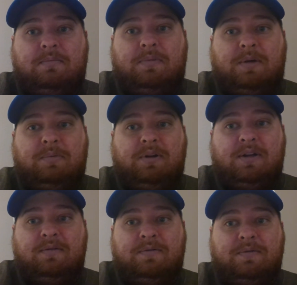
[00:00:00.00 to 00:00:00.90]
They
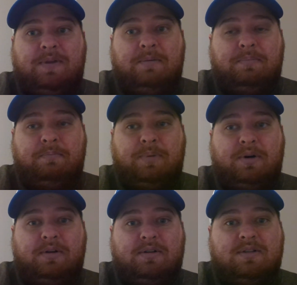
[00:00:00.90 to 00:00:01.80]
believe that
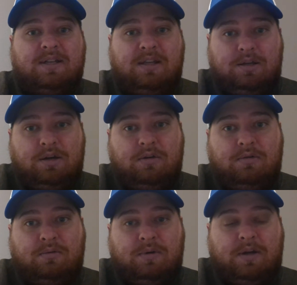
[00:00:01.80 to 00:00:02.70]
Burden's
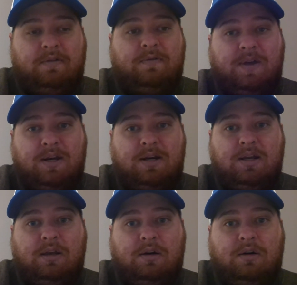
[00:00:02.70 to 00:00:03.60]
ego and
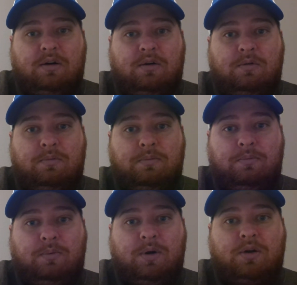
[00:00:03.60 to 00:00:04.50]
vanity are
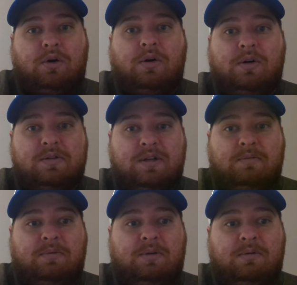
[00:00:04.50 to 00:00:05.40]
what cause
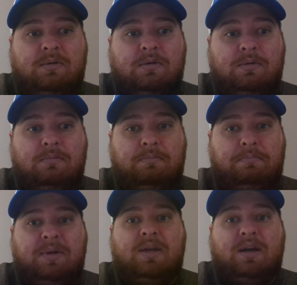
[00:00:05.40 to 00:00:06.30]
him to
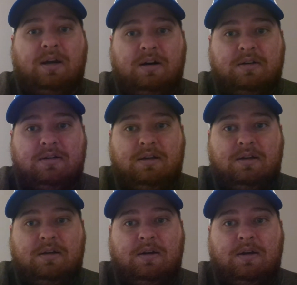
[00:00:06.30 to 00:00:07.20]
be a heretic,
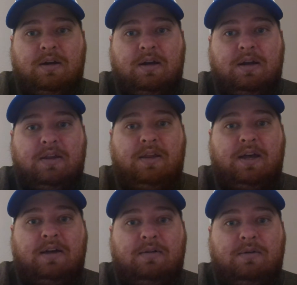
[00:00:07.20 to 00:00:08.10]
and
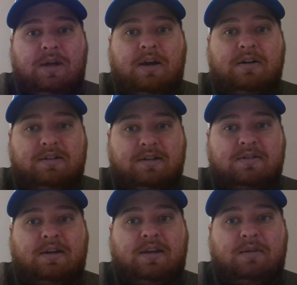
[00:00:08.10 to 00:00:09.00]
that heretics
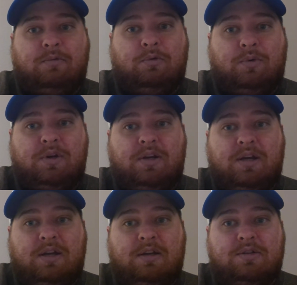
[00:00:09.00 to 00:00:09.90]
like him will one
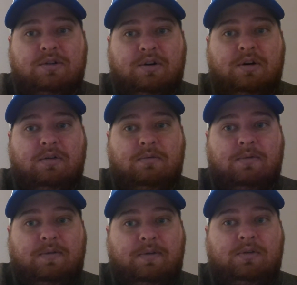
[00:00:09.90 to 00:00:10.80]
day start a
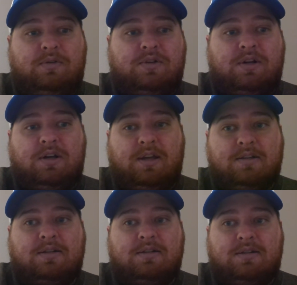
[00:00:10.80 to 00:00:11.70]
revolution
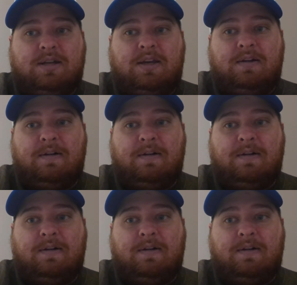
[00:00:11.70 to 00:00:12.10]
against the state.